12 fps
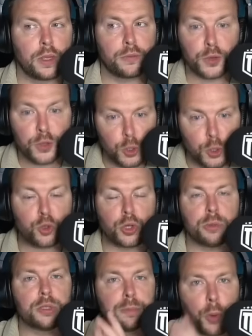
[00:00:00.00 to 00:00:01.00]
For a neutral,
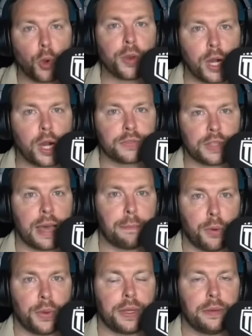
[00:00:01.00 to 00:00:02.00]
it was boring after that
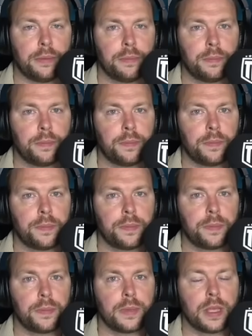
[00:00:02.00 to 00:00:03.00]
point
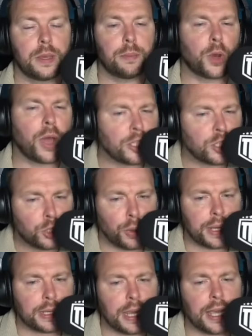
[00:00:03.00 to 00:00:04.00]
but I
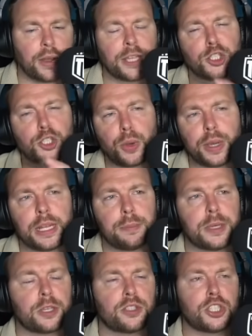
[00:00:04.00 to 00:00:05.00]
enjoyed it. And I enjoyed it
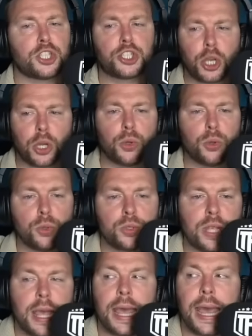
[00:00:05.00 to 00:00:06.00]
because it
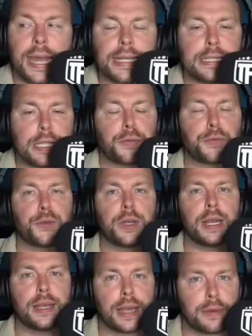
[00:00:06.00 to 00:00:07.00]
shows a different
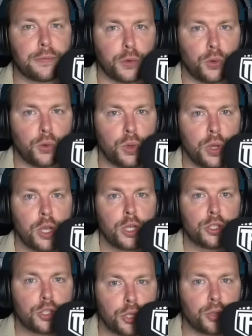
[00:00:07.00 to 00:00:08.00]
level
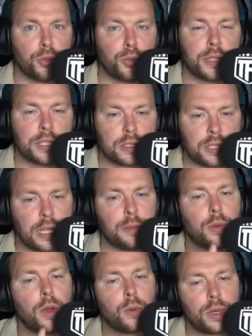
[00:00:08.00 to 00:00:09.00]
to this
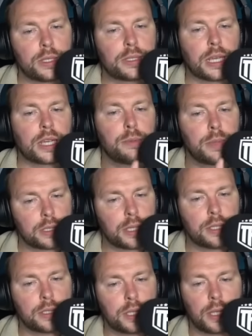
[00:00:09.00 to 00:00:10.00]
team. One second, my
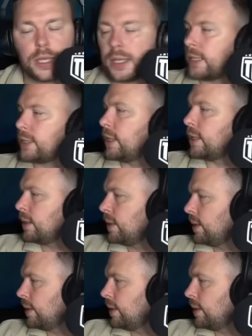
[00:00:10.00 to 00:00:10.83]
son's here. Yes, son.